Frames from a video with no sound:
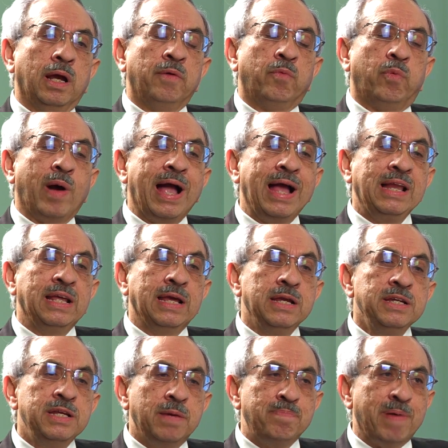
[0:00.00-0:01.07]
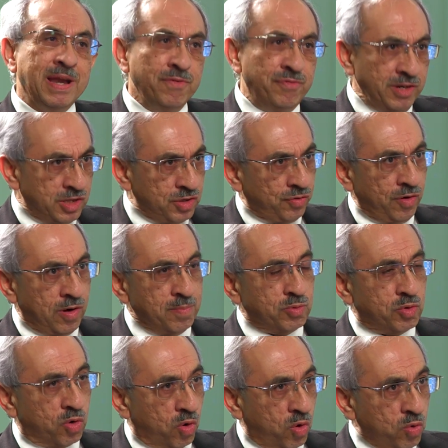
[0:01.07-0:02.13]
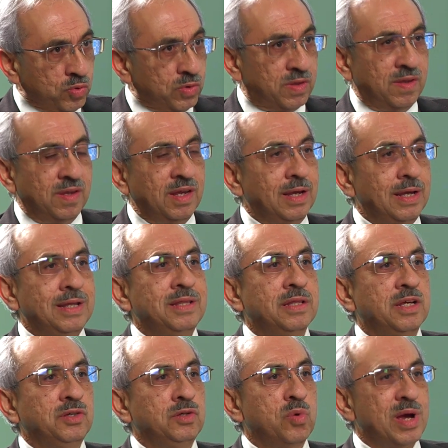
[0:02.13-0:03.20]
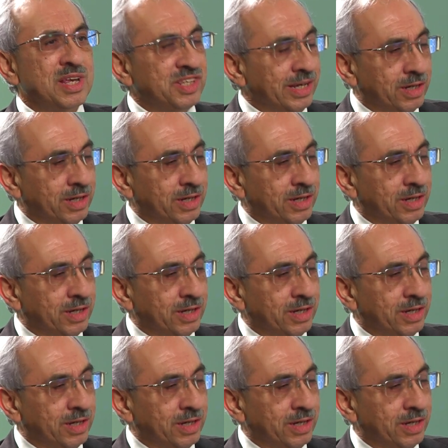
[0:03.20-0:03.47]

While India benefits from growth in the U.S.